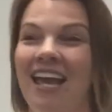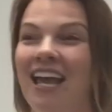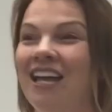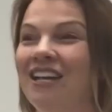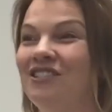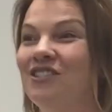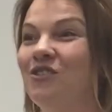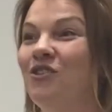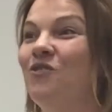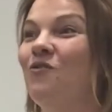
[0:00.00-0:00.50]

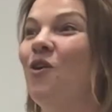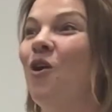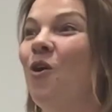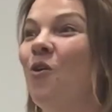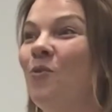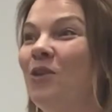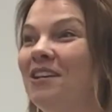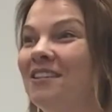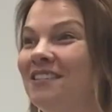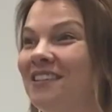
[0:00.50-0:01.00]
And so you
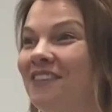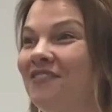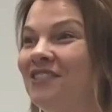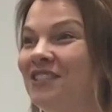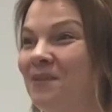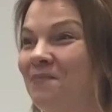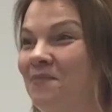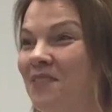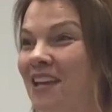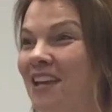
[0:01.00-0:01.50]
always have
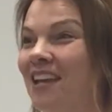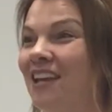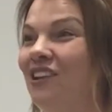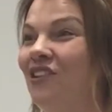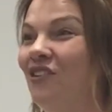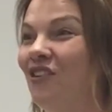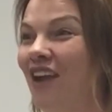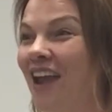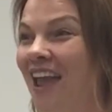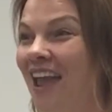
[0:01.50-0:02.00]
something in
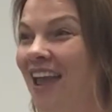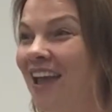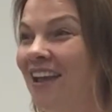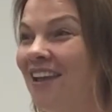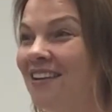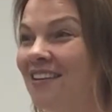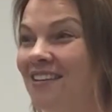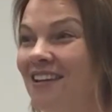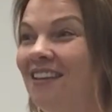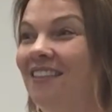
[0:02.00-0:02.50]
your
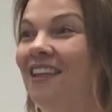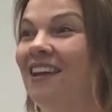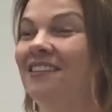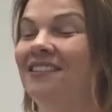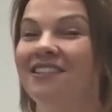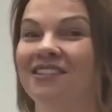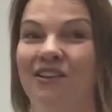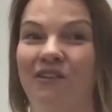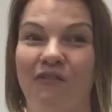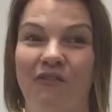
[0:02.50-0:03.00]
hand, and
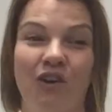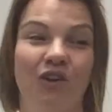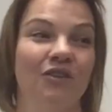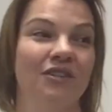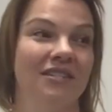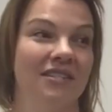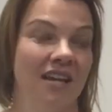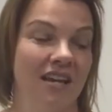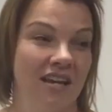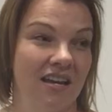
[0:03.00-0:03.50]
that's the
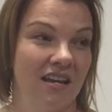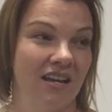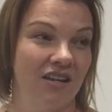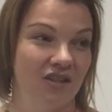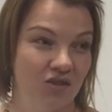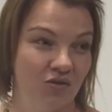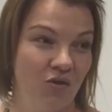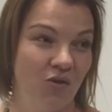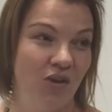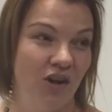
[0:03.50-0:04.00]
first thing at
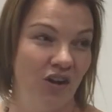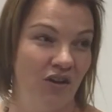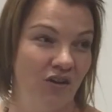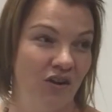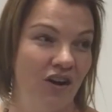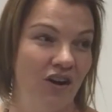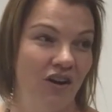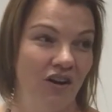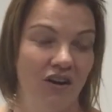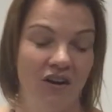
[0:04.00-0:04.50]
controlling our
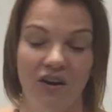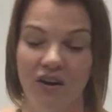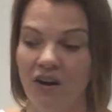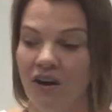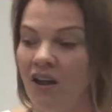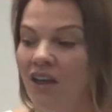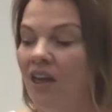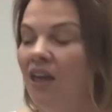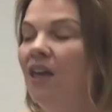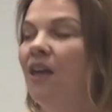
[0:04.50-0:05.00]

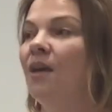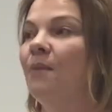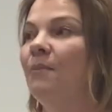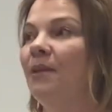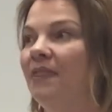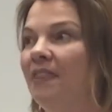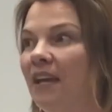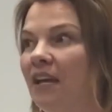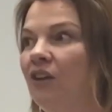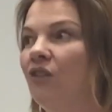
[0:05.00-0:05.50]
hunger.
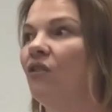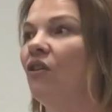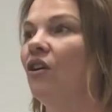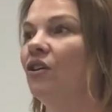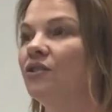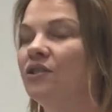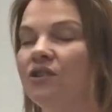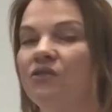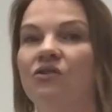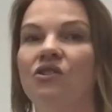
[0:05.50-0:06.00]
But then you're
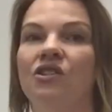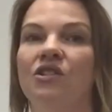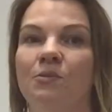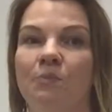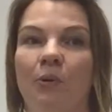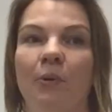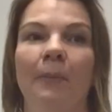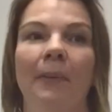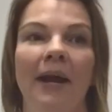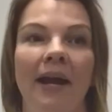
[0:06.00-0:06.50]
also just
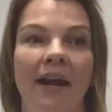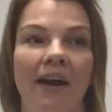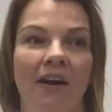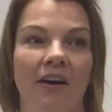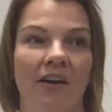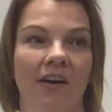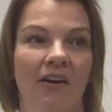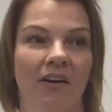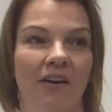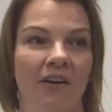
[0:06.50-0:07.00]

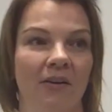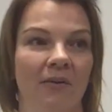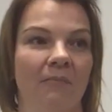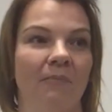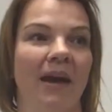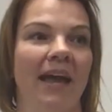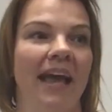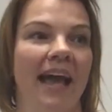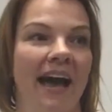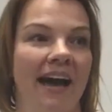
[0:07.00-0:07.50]
prepared
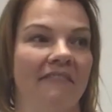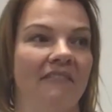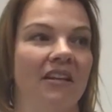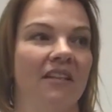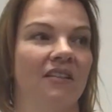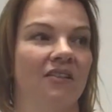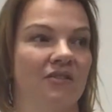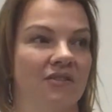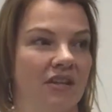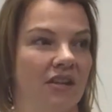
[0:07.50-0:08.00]
by
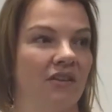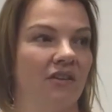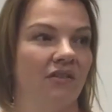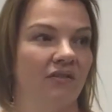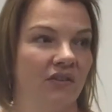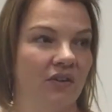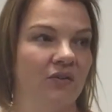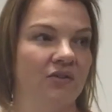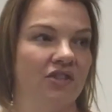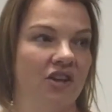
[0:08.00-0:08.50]
having those other
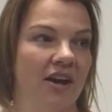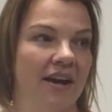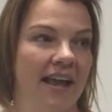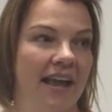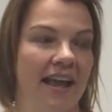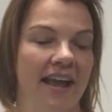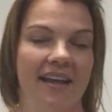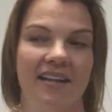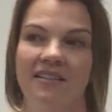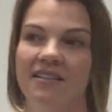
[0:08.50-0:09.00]
foods on
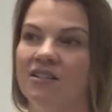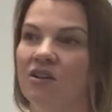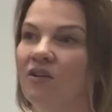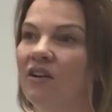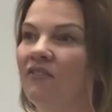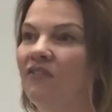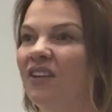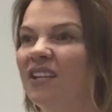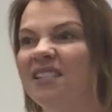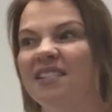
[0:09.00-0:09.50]
hand. So
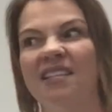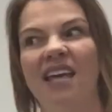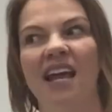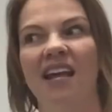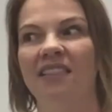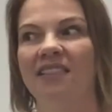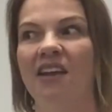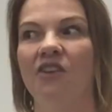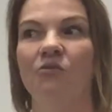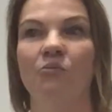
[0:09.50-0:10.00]
if it's
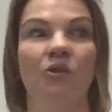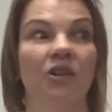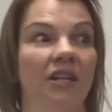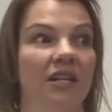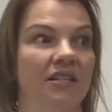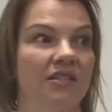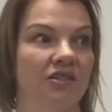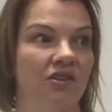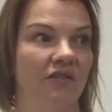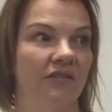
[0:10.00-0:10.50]
like they are
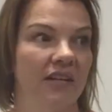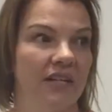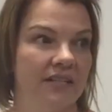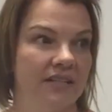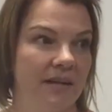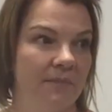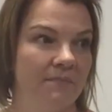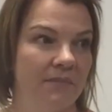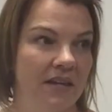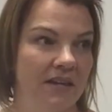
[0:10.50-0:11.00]
really serving
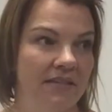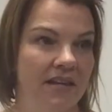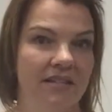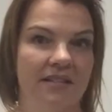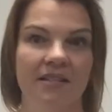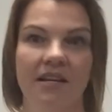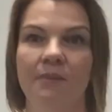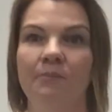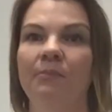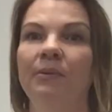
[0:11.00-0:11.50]
something that's
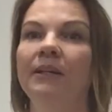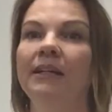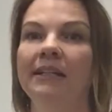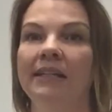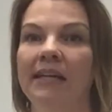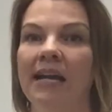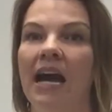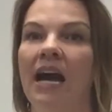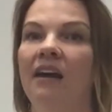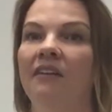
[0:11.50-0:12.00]

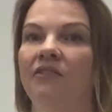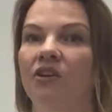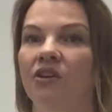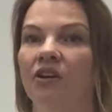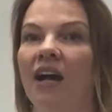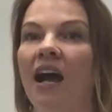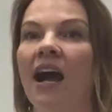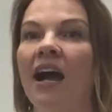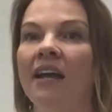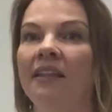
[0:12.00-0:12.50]
completely out of your
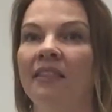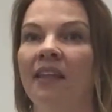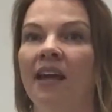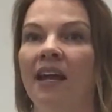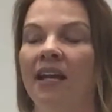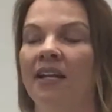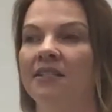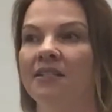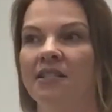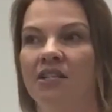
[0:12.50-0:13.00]

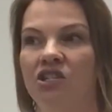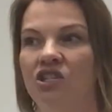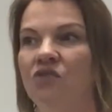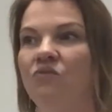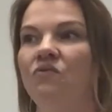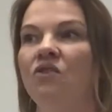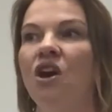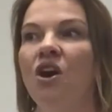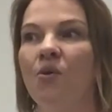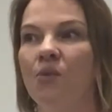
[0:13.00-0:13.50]
guidelines that
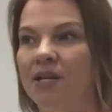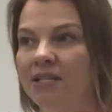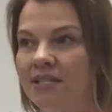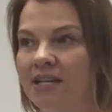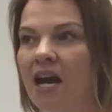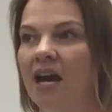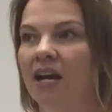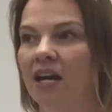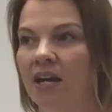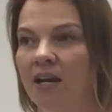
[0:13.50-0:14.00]
is
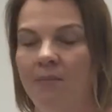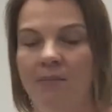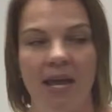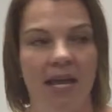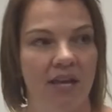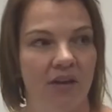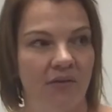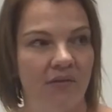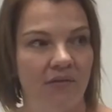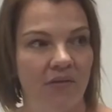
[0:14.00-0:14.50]
not going to make
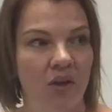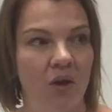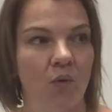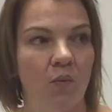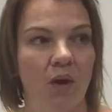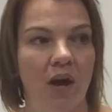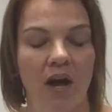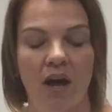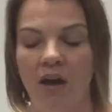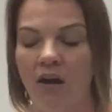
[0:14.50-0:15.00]
you feel
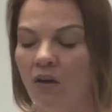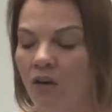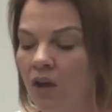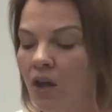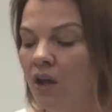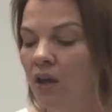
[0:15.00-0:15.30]
well,